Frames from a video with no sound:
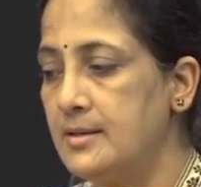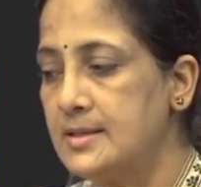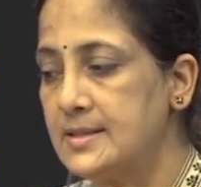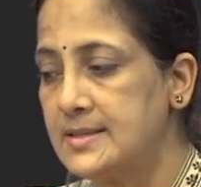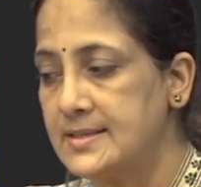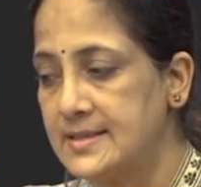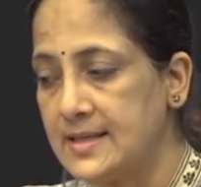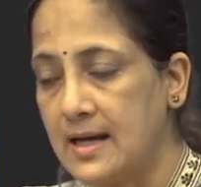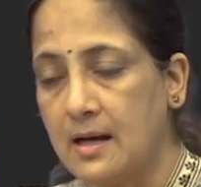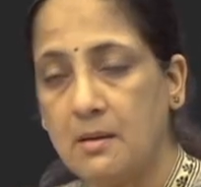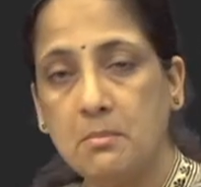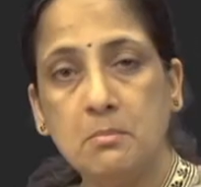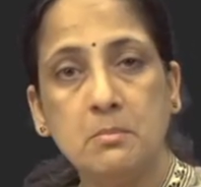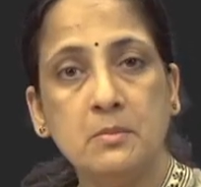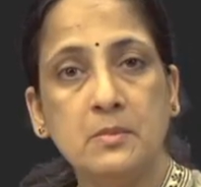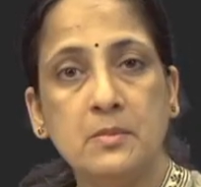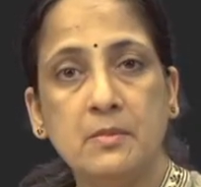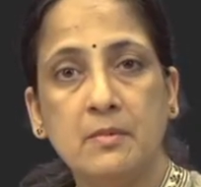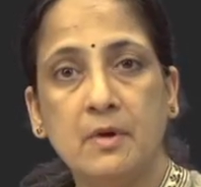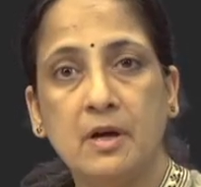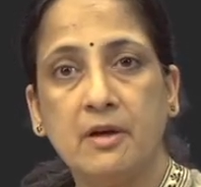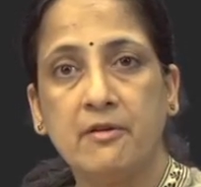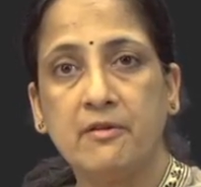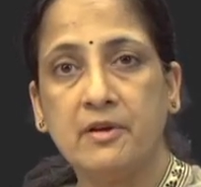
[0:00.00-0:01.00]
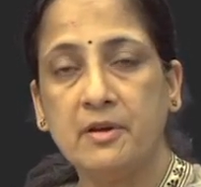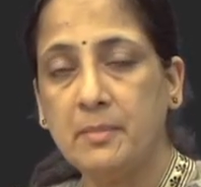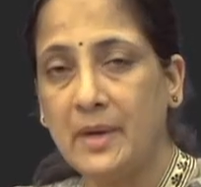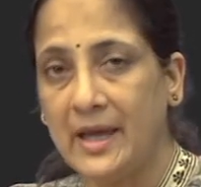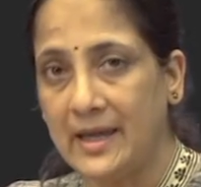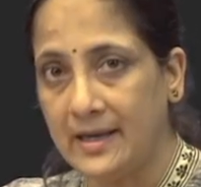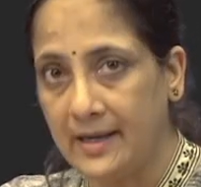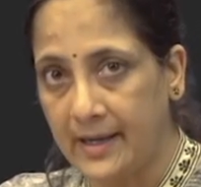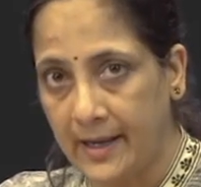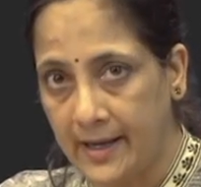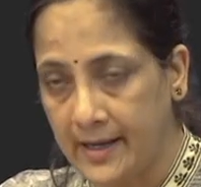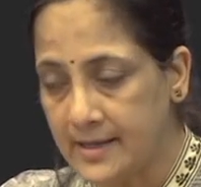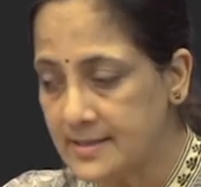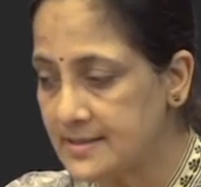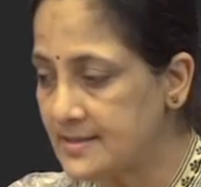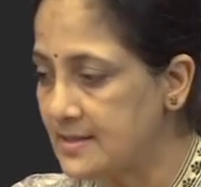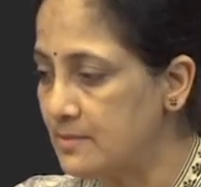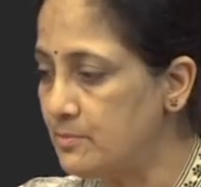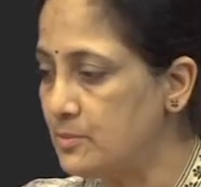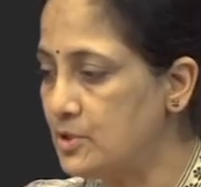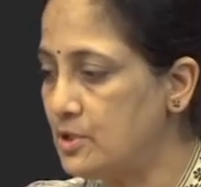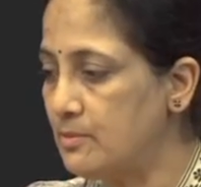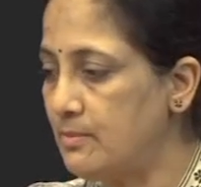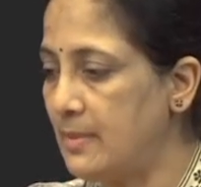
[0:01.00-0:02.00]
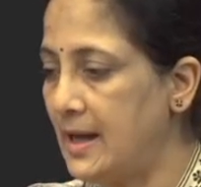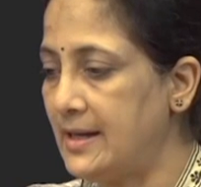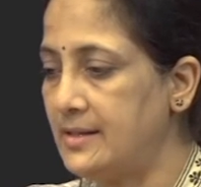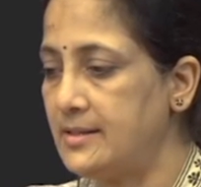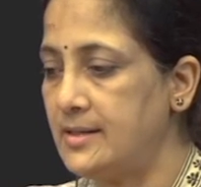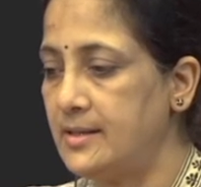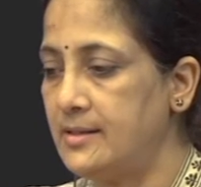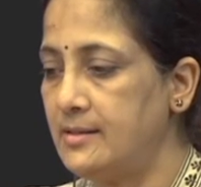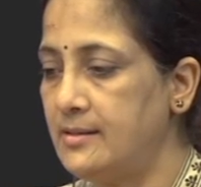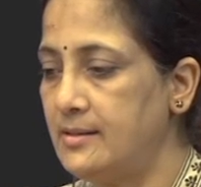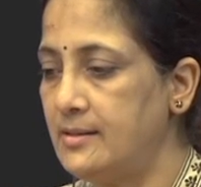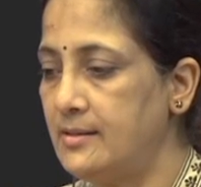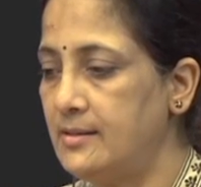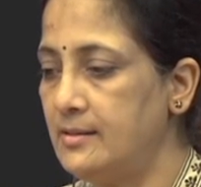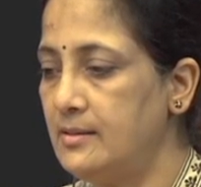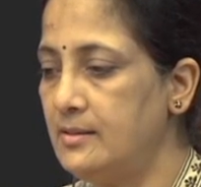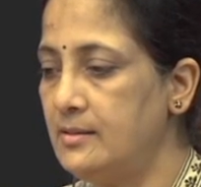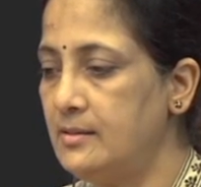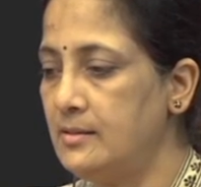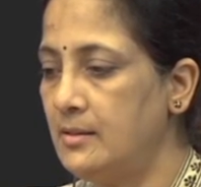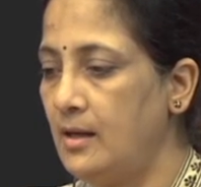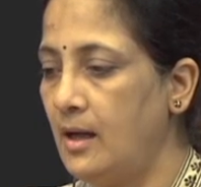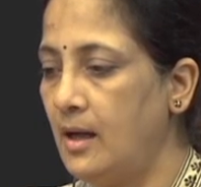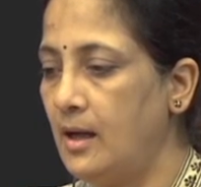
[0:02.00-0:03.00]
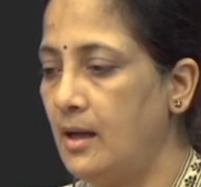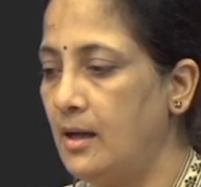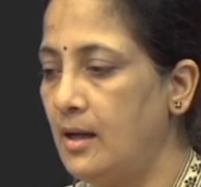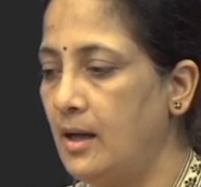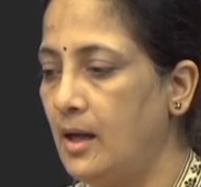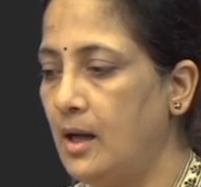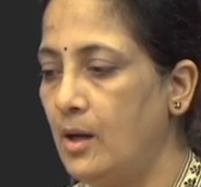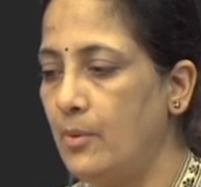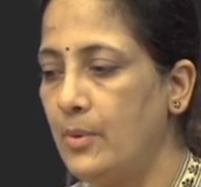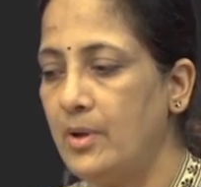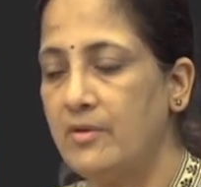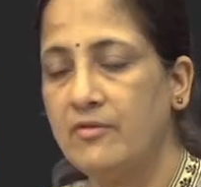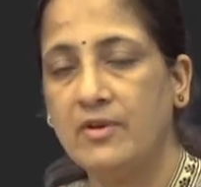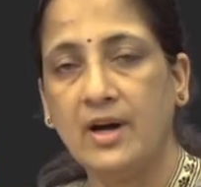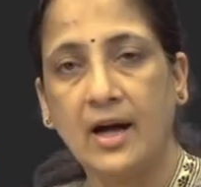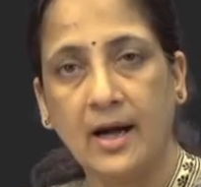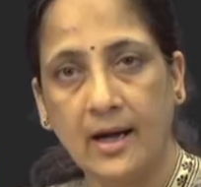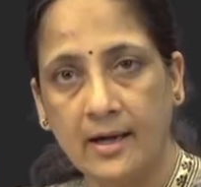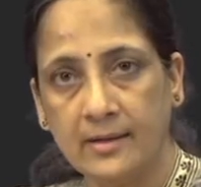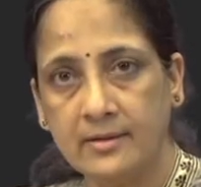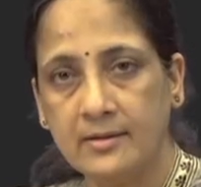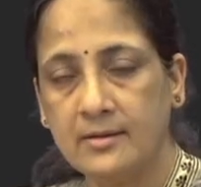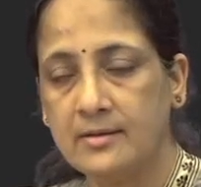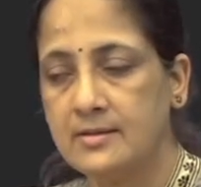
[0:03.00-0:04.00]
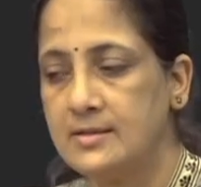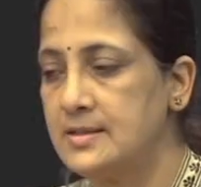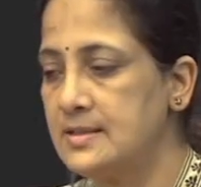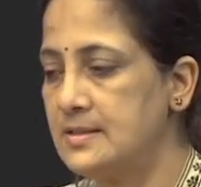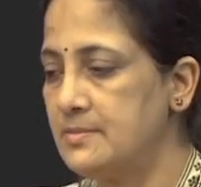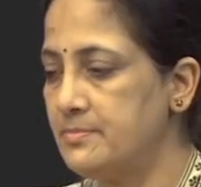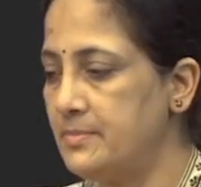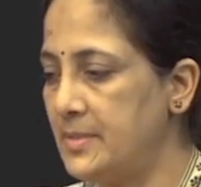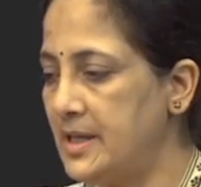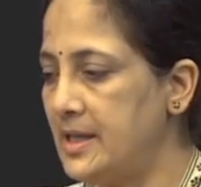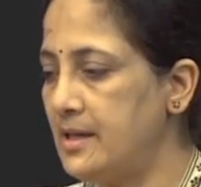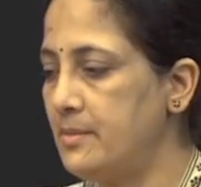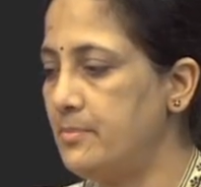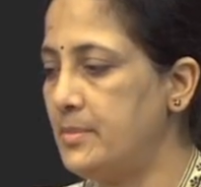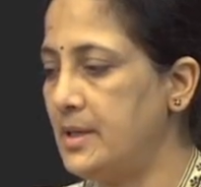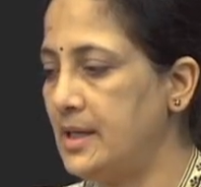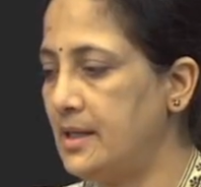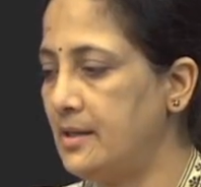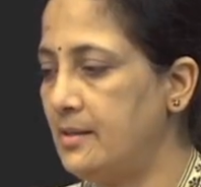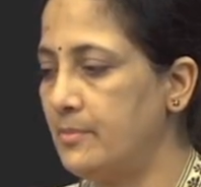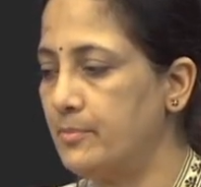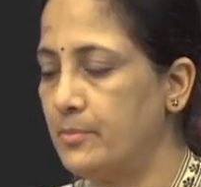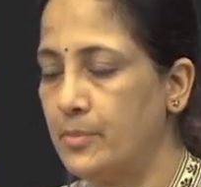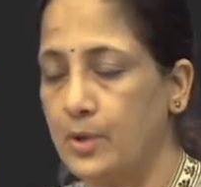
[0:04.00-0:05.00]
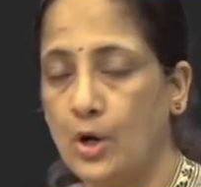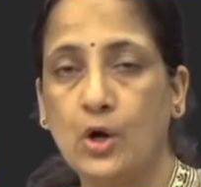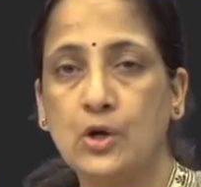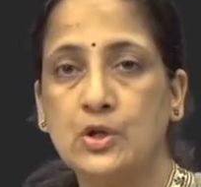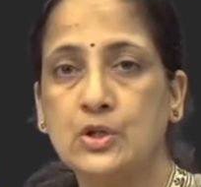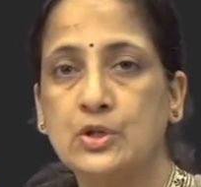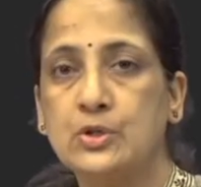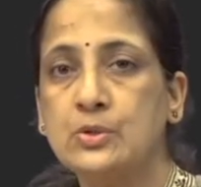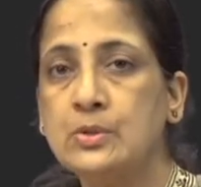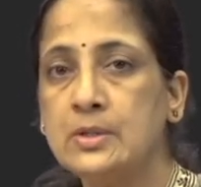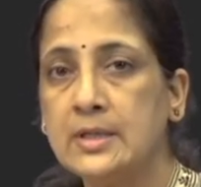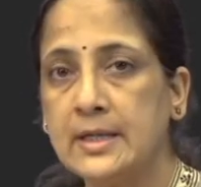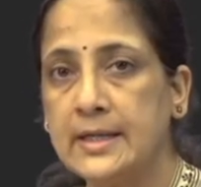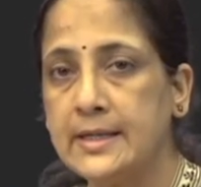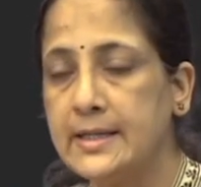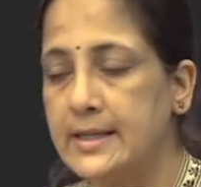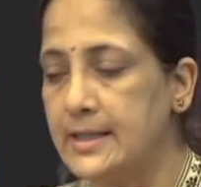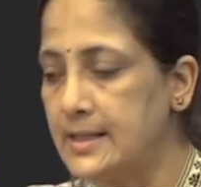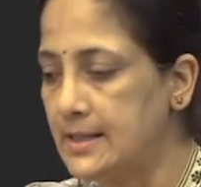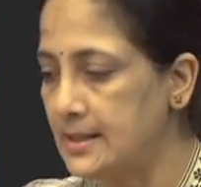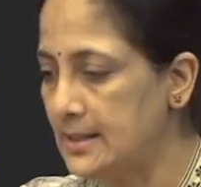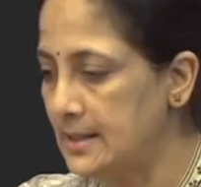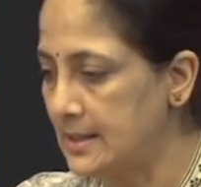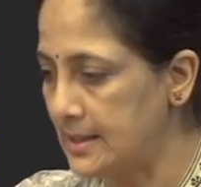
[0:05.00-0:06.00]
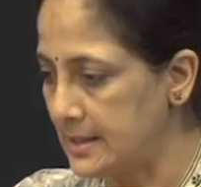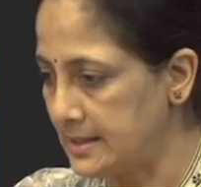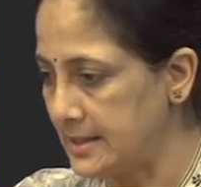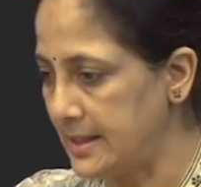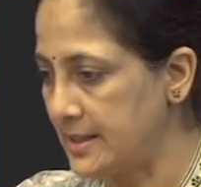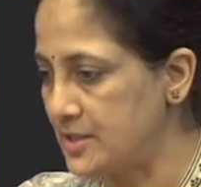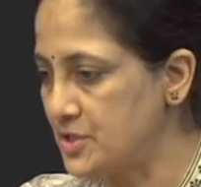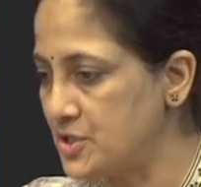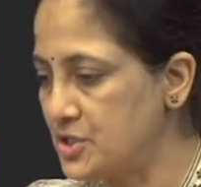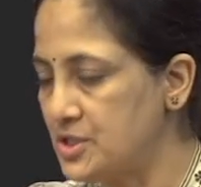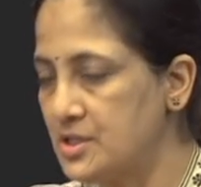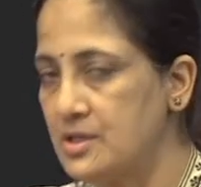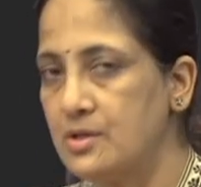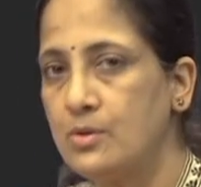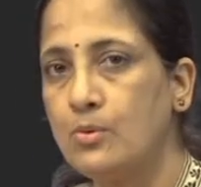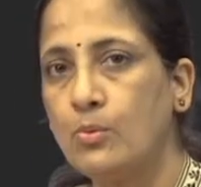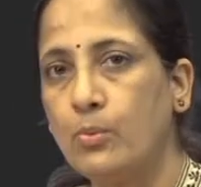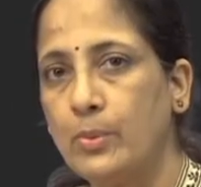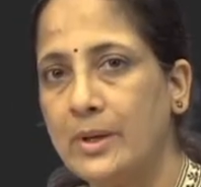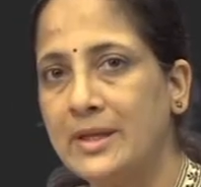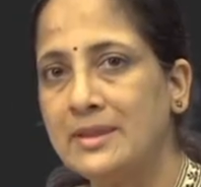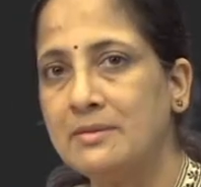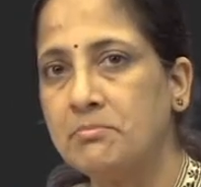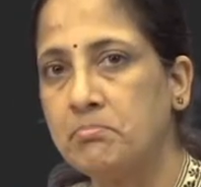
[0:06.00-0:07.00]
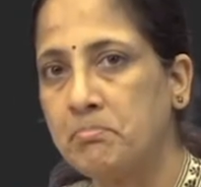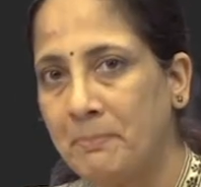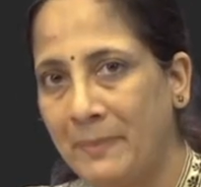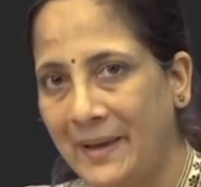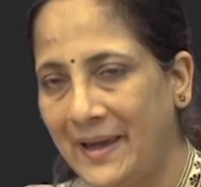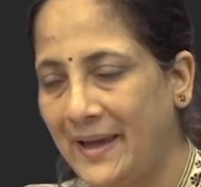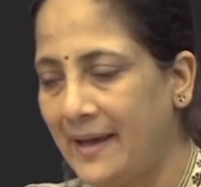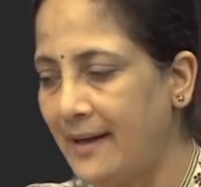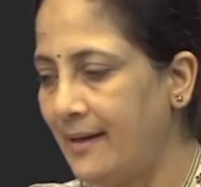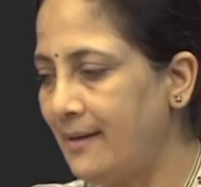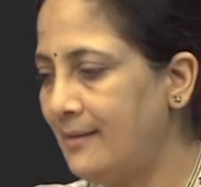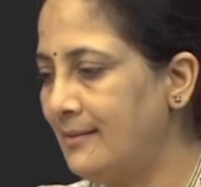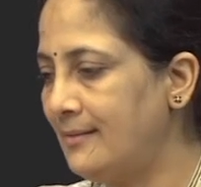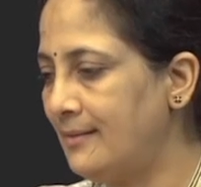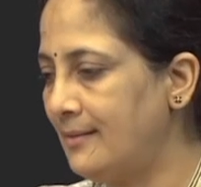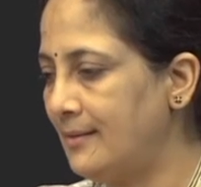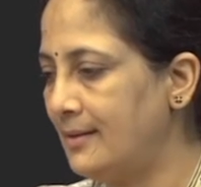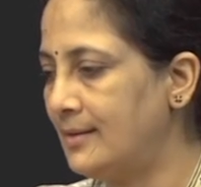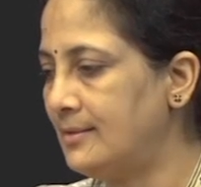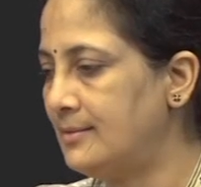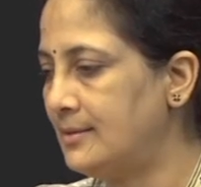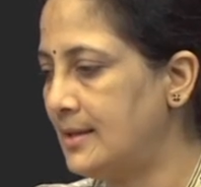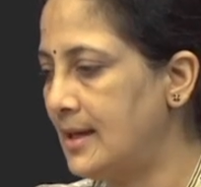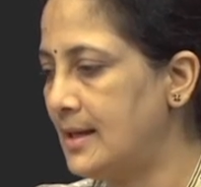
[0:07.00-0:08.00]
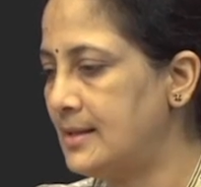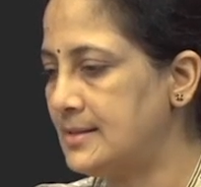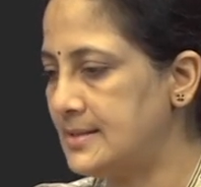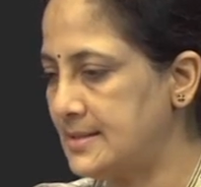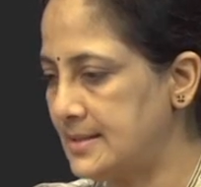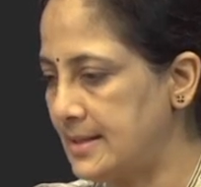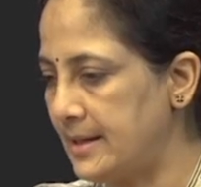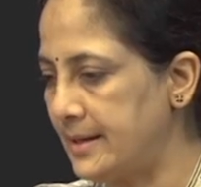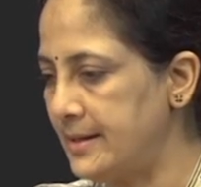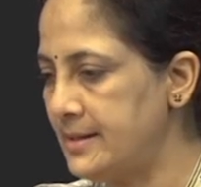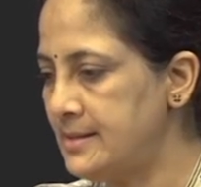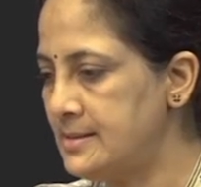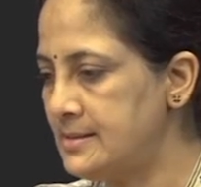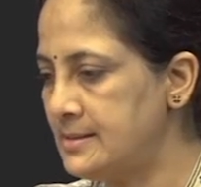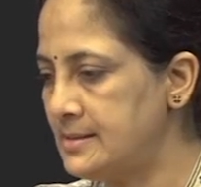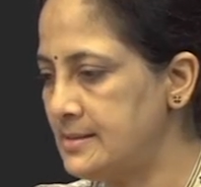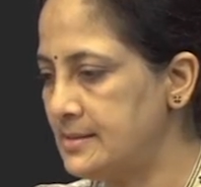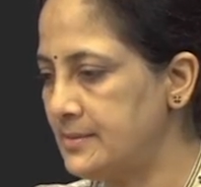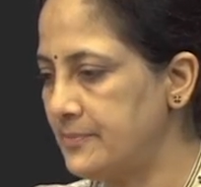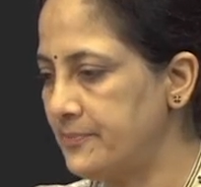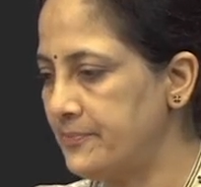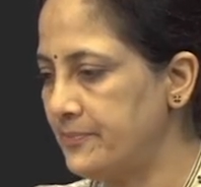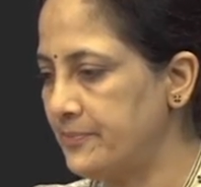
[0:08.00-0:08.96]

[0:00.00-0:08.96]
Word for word: Some remain asymptomatic here, however, others may be brought to clinical attention with pain in that site.